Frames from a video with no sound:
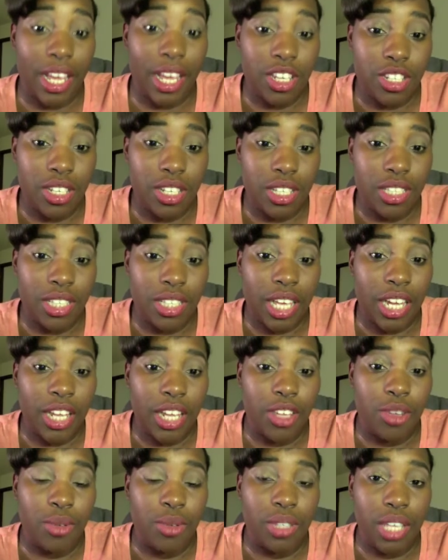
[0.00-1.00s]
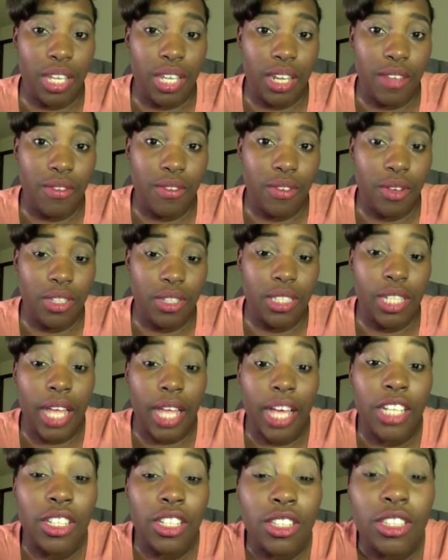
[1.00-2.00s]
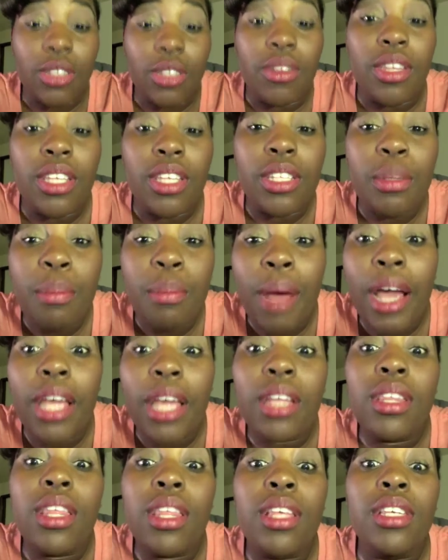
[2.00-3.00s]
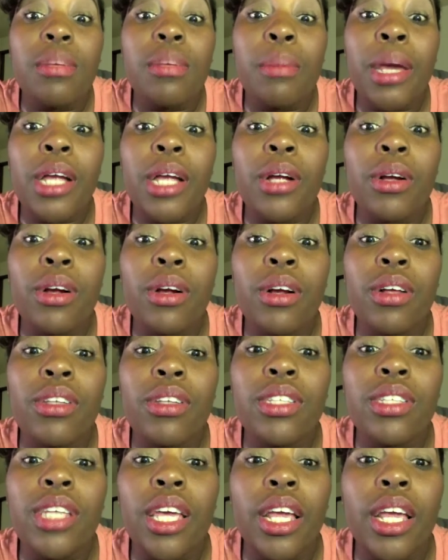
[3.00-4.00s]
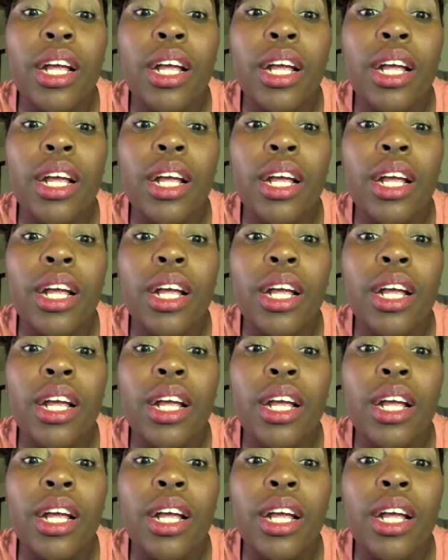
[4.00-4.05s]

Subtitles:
I didn't use any false lashes, so these are my girls here.